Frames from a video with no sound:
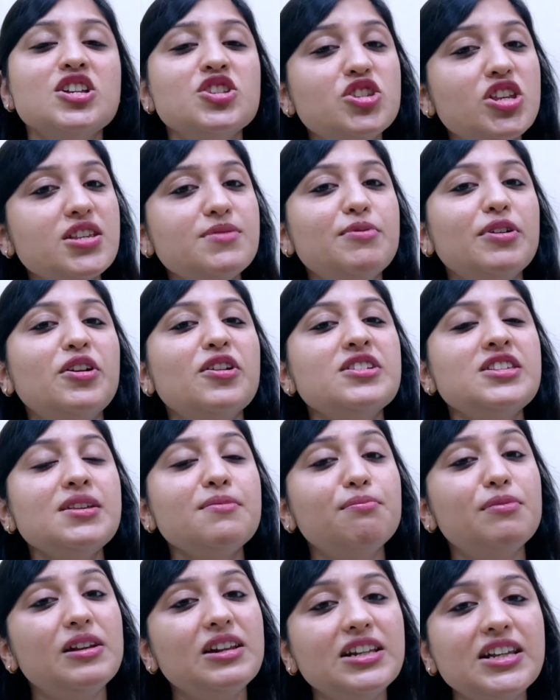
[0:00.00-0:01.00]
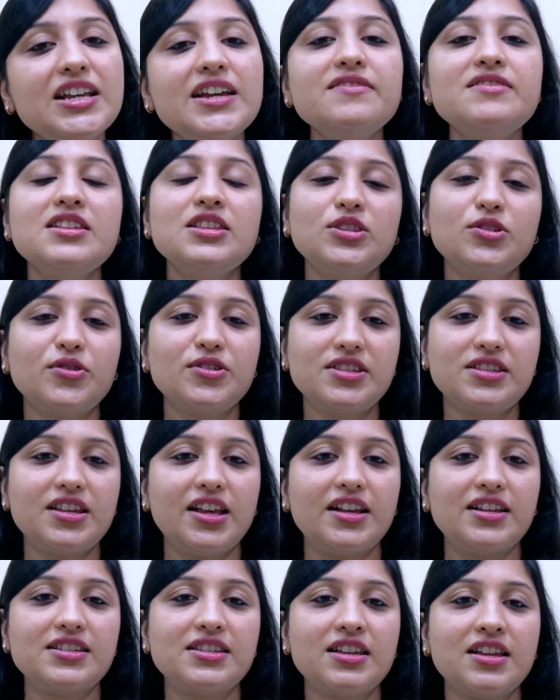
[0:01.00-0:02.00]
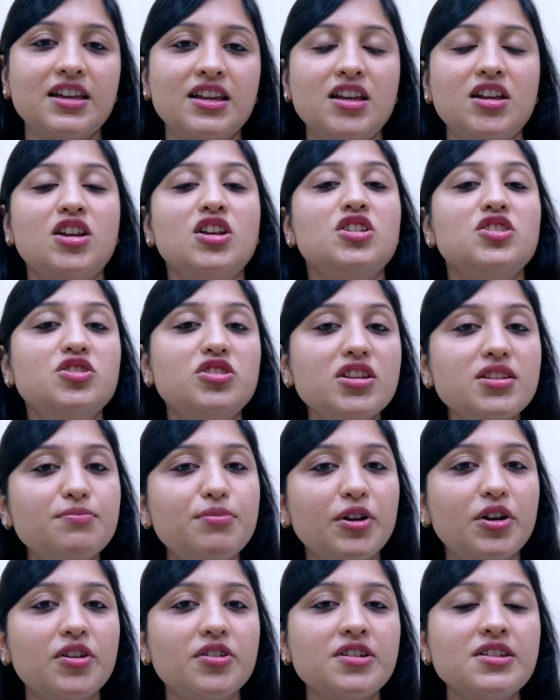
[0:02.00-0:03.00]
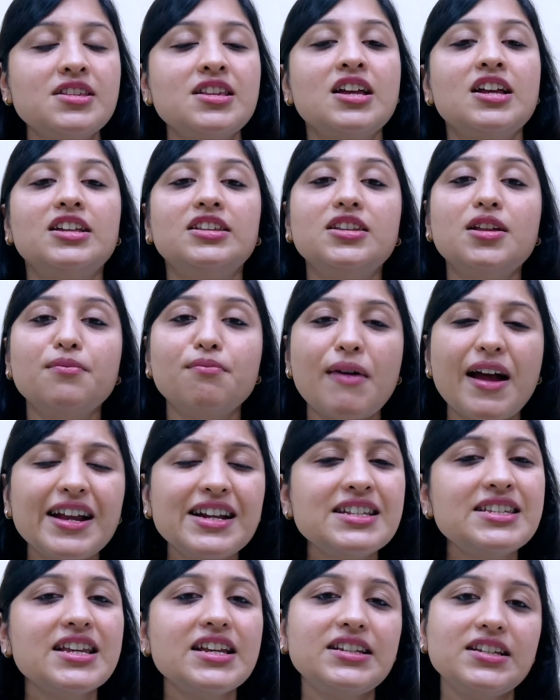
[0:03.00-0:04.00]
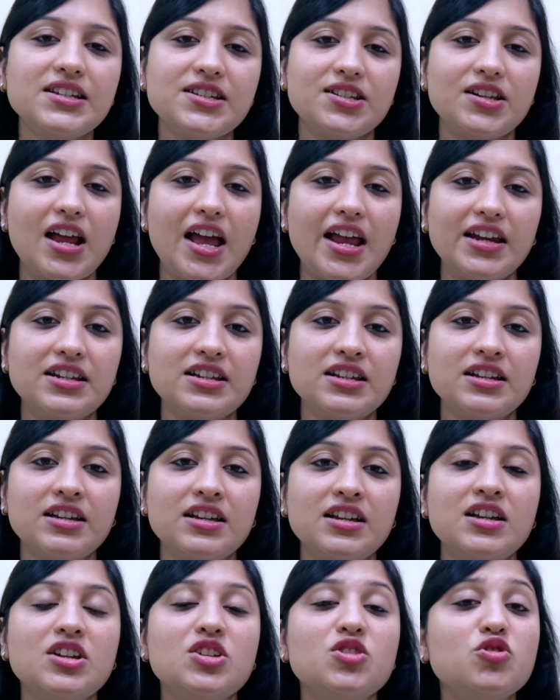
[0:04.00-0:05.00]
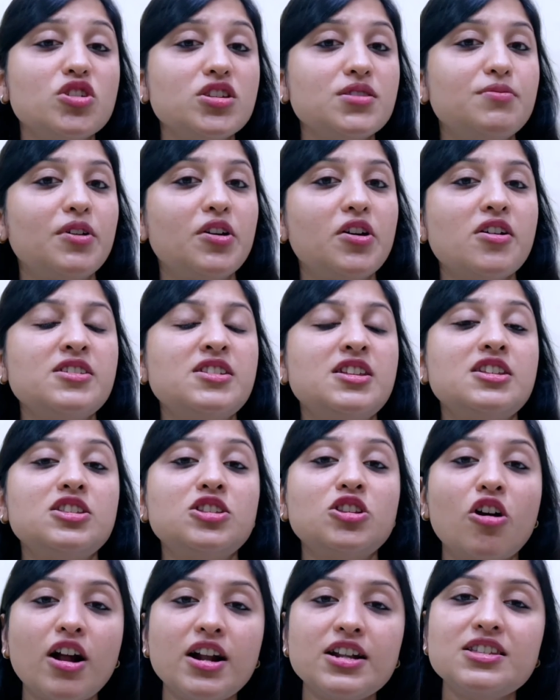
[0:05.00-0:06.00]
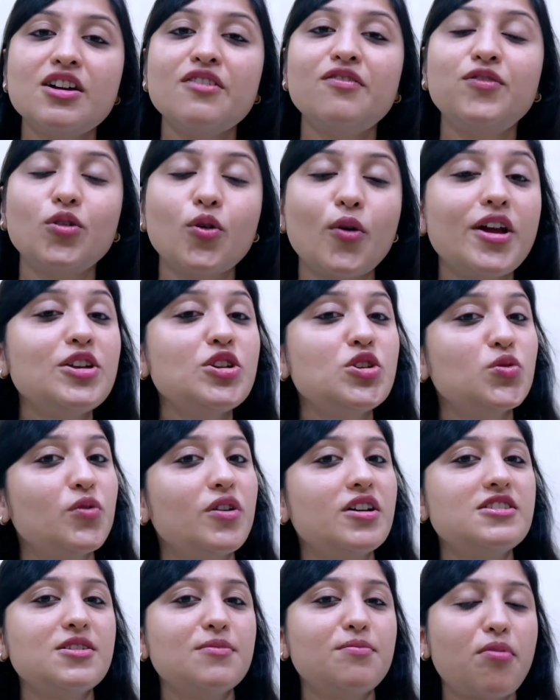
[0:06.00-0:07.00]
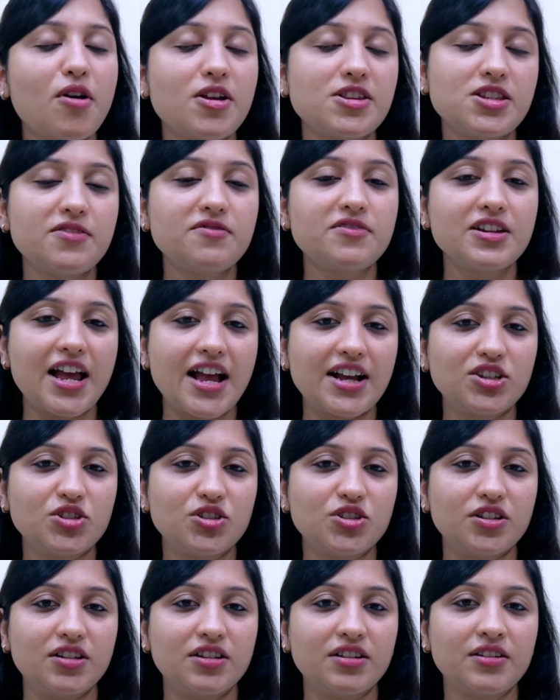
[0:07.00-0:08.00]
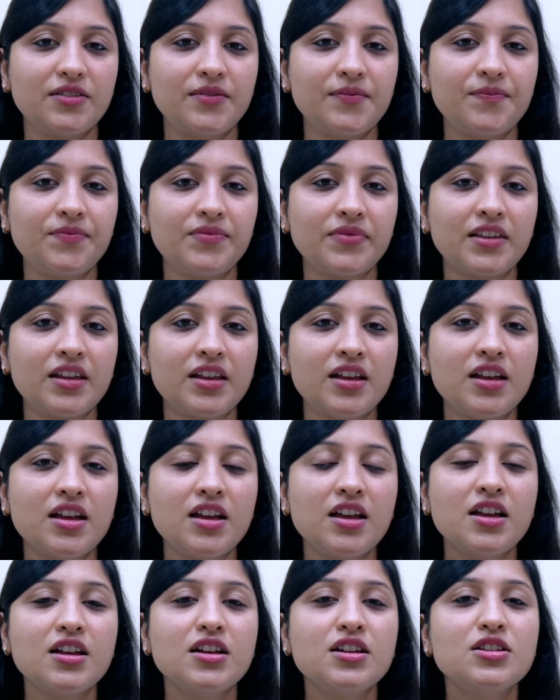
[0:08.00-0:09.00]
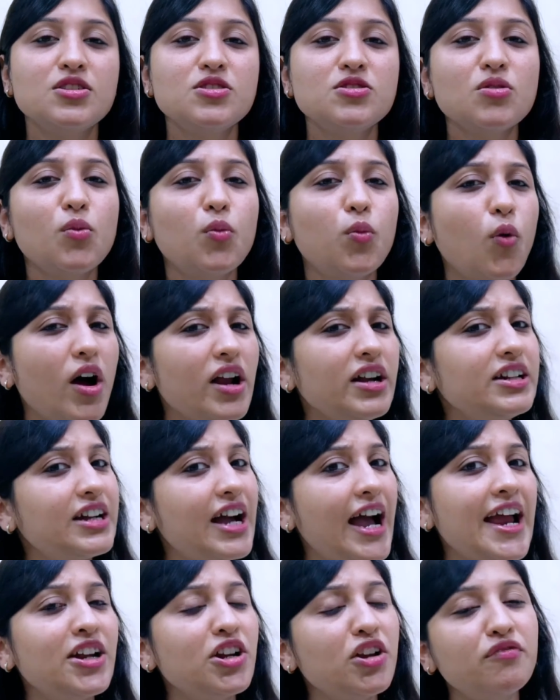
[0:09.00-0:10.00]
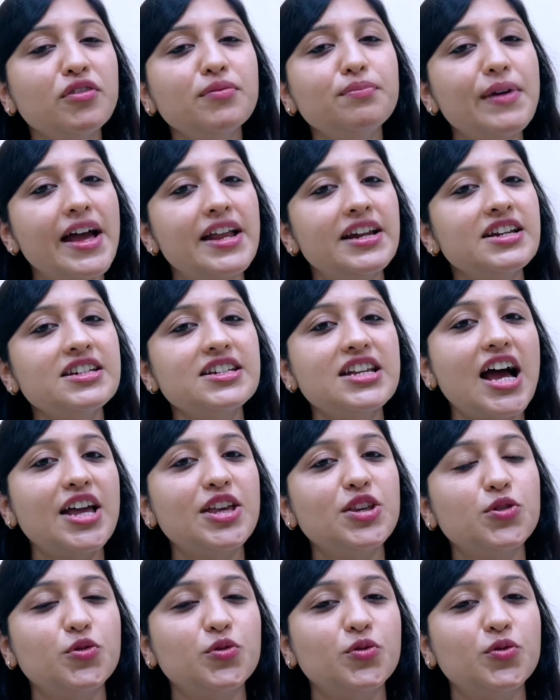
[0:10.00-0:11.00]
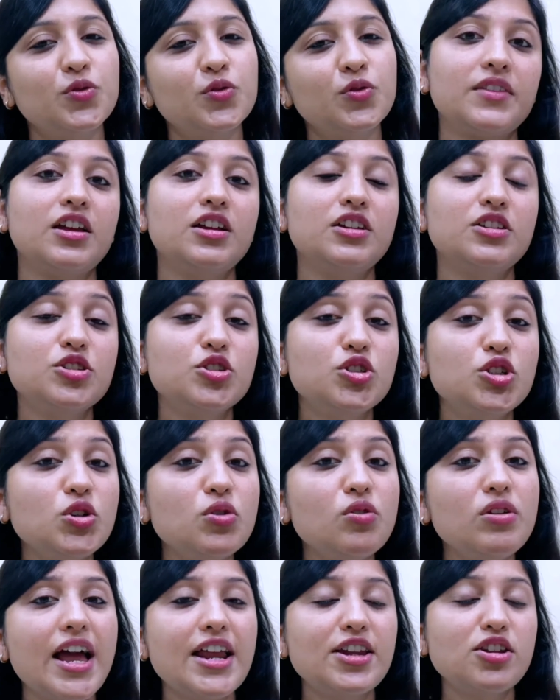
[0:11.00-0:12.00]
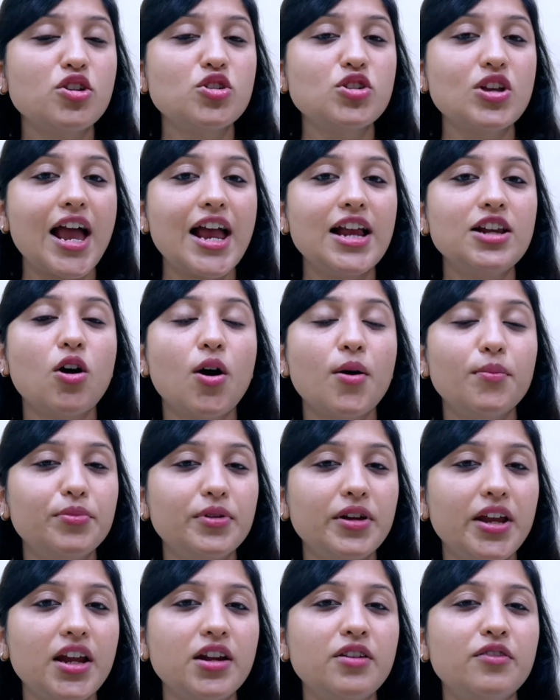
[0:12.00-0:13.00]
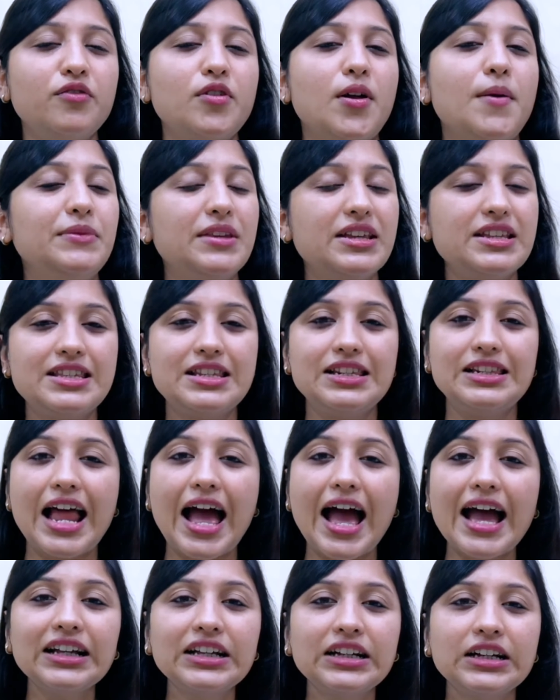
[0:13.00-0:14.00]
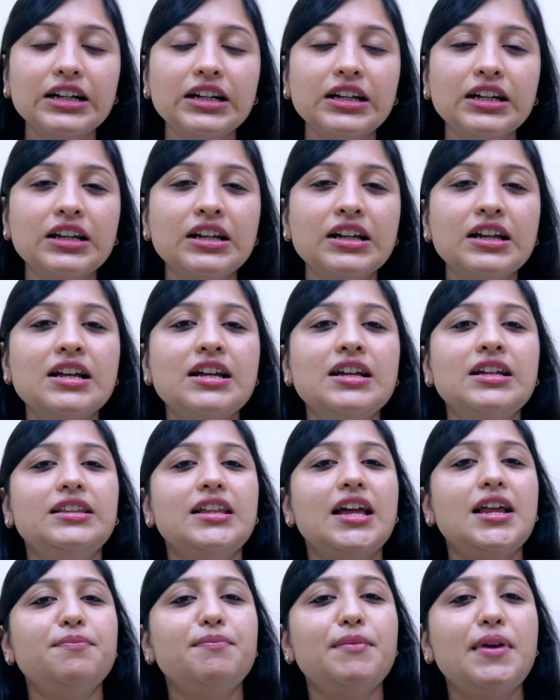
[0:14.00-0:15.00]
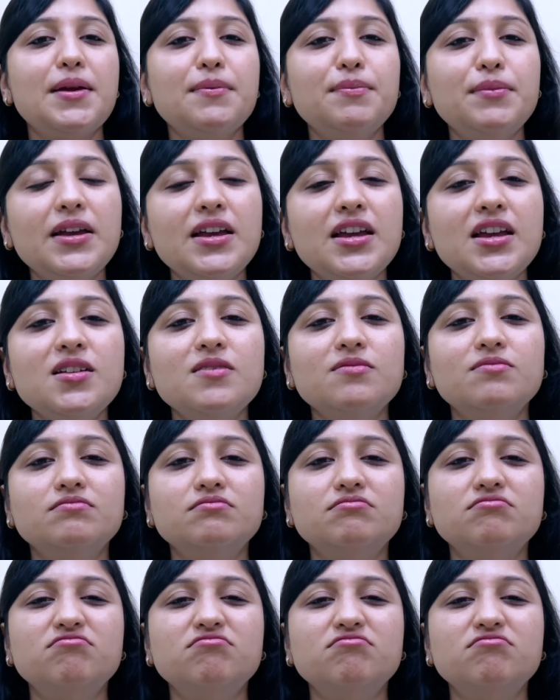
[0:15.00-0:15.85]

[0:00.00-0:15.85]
Just because he believes in those things, just because the mindset is right, just because his thoughts are flowing towards a positive direction. So what kind of a parent are you? Do you let your child operate from this lack that maybe